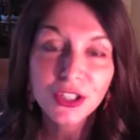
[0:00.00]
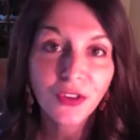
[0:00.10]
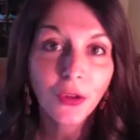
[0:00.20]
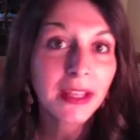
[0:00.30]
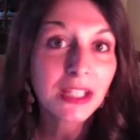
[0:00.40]
of
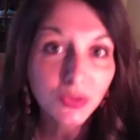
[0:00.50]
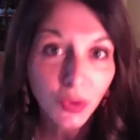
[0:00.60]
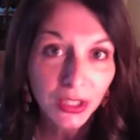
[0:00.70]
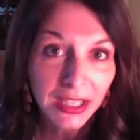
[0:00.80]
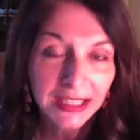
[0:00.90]
all,
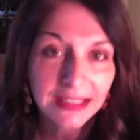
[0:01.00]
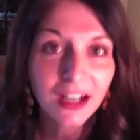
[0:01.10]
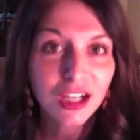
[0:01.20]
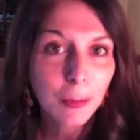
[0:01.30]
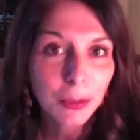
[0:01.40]
exfoliate a
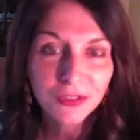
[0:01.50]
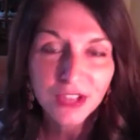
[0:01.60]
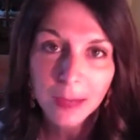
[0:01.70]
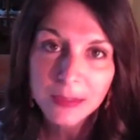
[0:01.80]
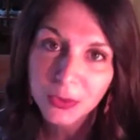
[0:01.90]
couple of
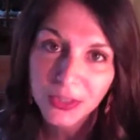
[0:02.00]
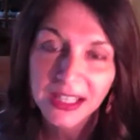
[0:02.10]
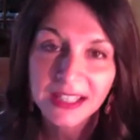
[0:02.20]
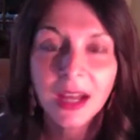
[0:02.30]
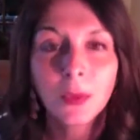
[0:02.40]
times a
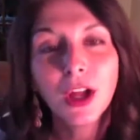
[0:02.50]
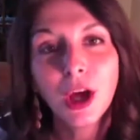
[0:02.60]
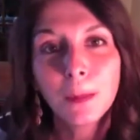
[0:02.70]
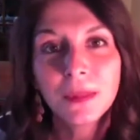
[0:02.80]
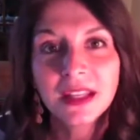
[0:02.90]
week. That will
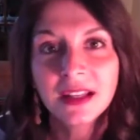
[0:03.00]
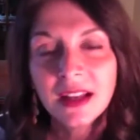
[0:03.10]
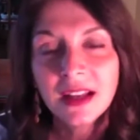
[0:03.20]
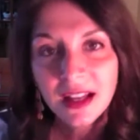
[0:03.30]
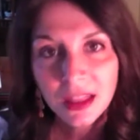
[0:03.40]
help that
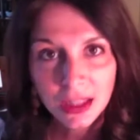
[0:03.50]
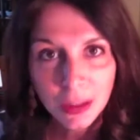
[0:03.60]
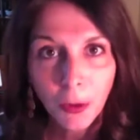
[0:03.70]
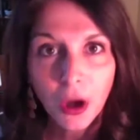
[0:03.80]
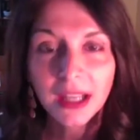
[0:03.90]
the
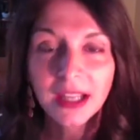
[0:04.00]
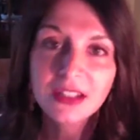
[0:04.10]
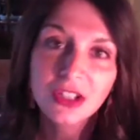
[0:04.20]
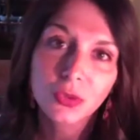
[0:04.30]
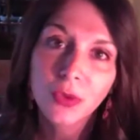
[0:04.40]
product gets
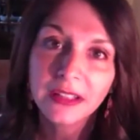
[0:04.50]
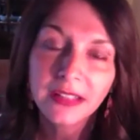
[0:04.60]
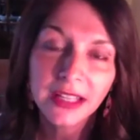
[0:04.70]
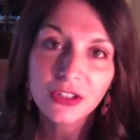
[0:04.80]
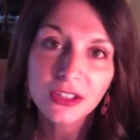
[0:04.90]
to the right
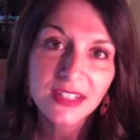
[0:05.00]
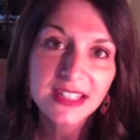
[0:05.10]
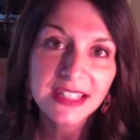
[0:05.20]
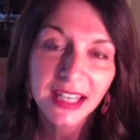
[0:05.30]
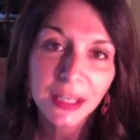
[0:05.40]
layers of the
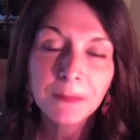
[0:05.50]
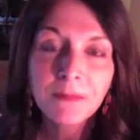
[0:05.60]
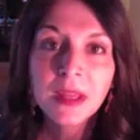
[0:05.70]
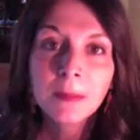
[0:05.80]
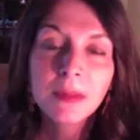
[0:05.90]
skin.
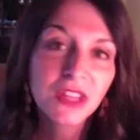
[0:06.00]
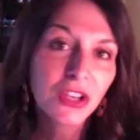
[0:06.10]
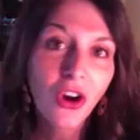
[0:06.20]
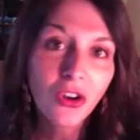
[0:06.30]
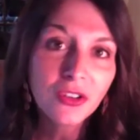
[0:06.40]
But then
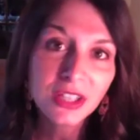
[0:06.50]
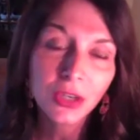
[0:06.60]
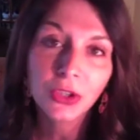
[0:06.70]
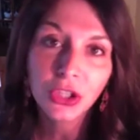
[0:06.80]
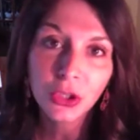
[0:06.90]
also
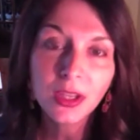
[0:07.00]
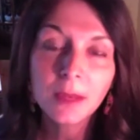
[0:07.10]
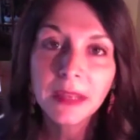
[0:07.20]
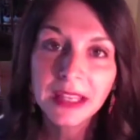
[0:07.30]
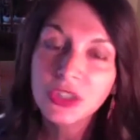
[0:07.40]
you can
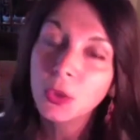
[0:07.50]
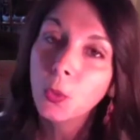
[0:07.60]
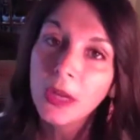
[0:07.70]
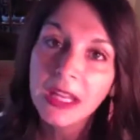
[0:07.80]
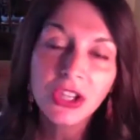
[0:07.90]
begin to
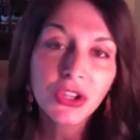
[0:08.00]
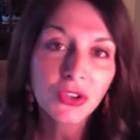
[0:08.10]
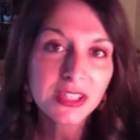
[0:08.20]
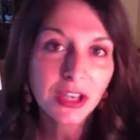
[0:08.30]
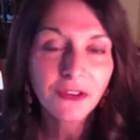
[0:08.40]
wean
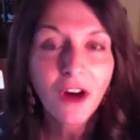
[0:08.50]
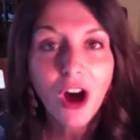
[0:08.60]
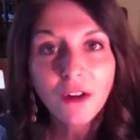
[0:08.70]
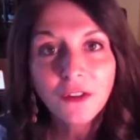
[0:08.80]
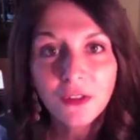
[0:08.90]
yourself
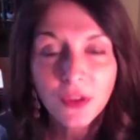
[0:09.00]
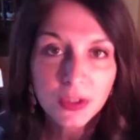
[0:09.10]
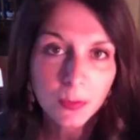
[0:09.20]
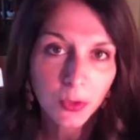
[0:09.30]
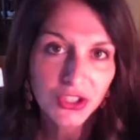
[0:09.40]
off of those
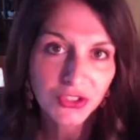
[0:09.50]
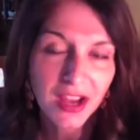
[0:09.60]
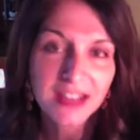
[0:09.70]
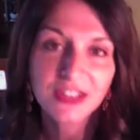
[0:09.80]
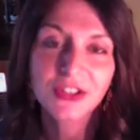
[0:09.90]

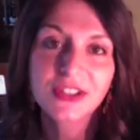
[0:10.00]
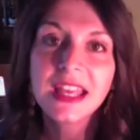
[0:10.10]
moisturizers,